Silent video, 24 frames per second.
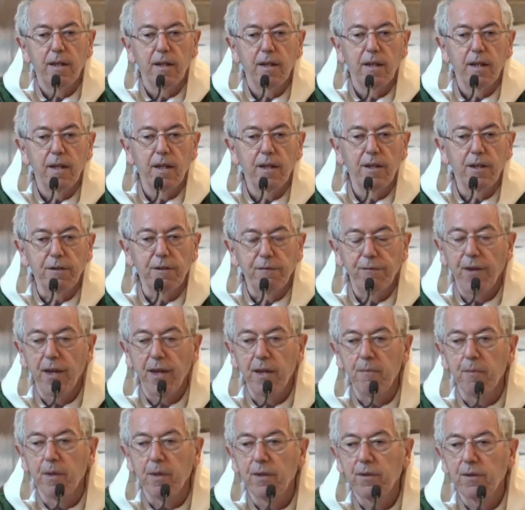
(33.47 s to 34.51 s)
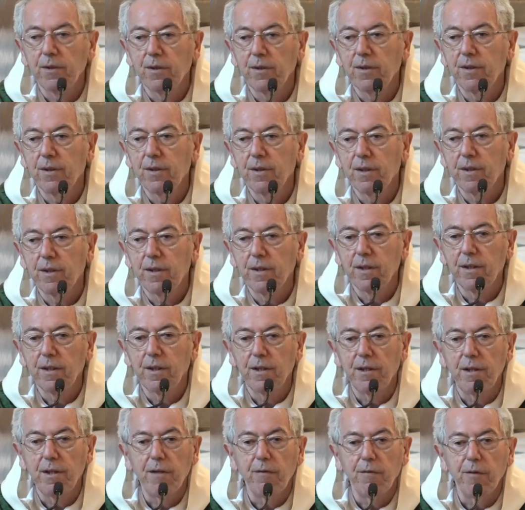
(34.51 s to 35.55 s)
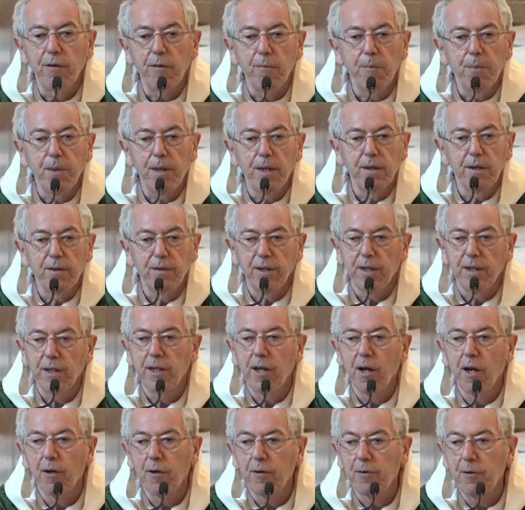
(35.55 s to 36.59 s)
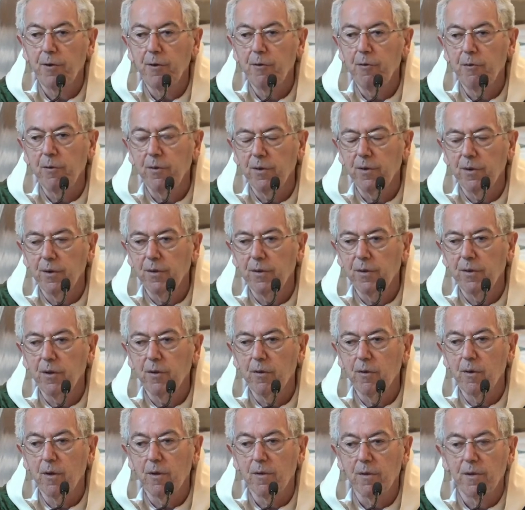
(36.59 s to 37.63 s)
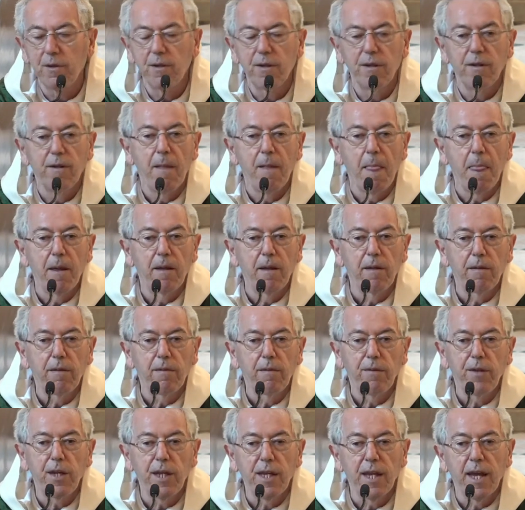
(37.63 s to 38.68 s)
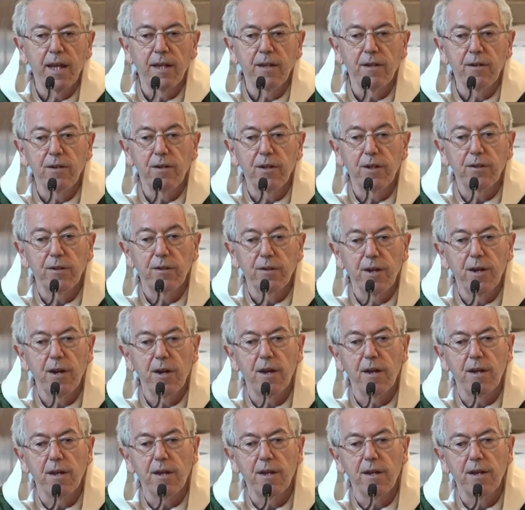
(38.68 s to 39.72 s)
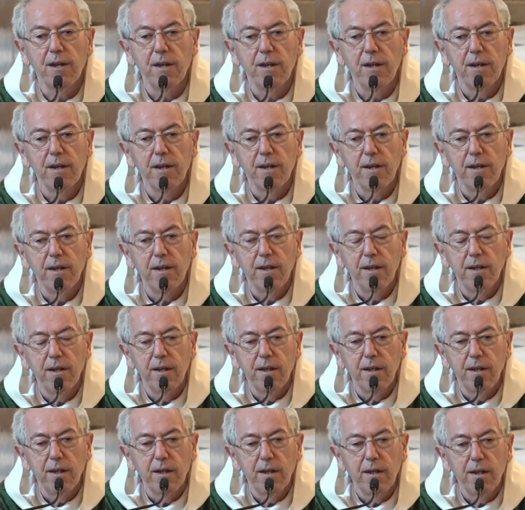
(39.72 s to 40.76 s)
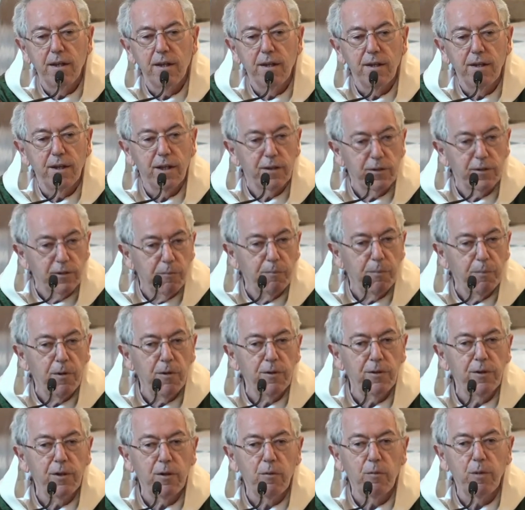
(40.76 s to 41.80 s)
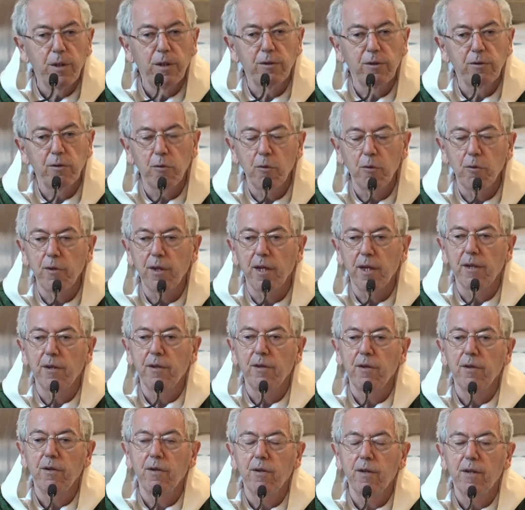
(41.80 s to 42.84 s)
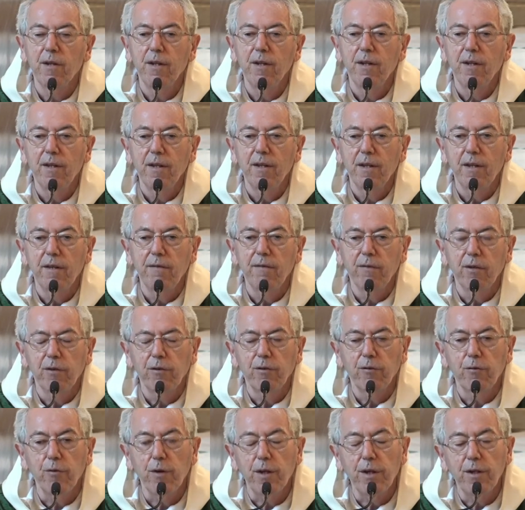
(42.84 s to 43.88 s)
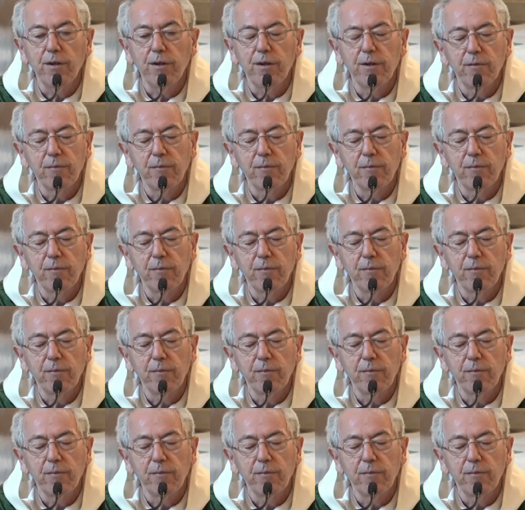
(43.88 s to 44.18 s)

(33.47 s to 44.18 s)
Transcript: and it's famous, and it even appears in cartoons and so on. The end is nigh. Now, supposing we saw that in the street,